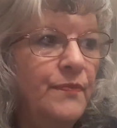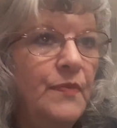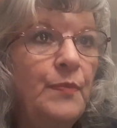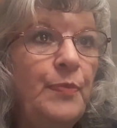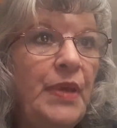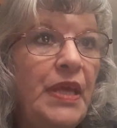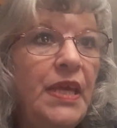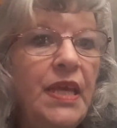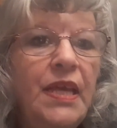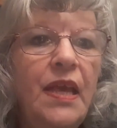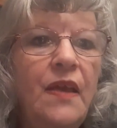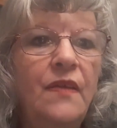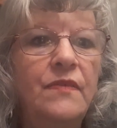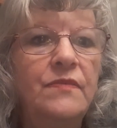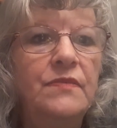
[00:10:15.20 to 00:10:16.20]
picking
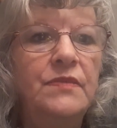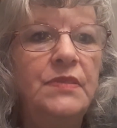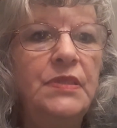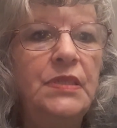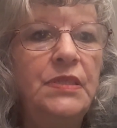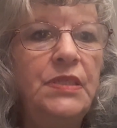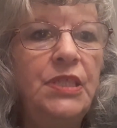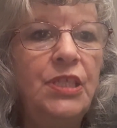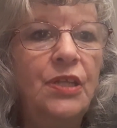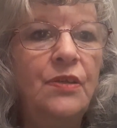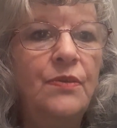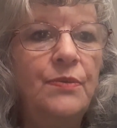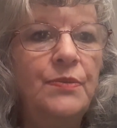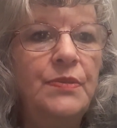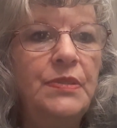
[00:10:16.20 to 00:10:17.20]
out,
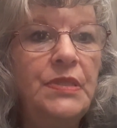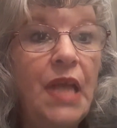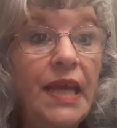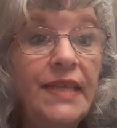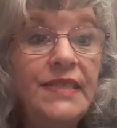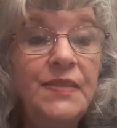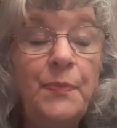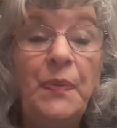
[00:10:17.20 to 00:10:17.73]
nice